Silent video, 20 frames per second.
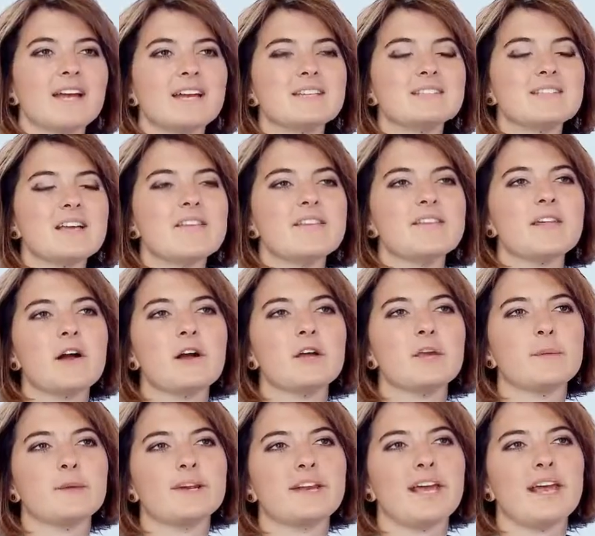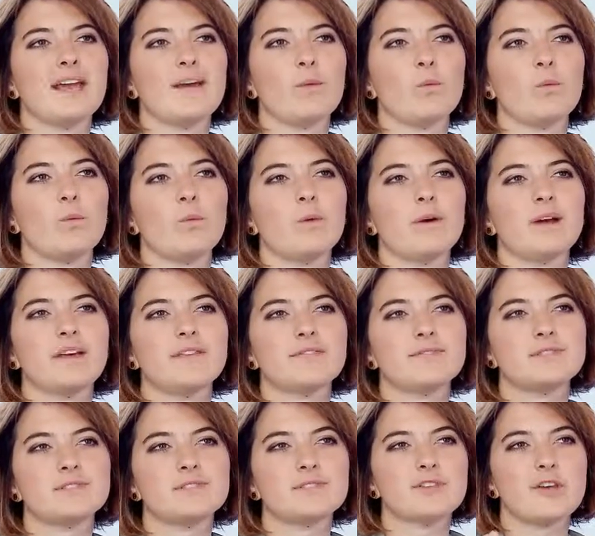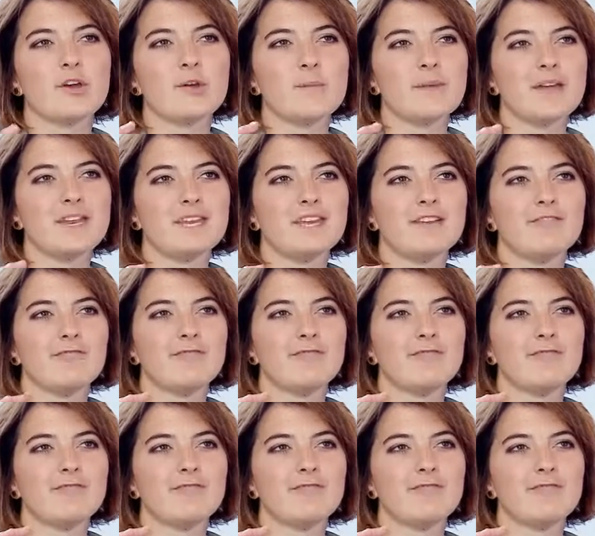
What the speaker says: Is there the argument here with so many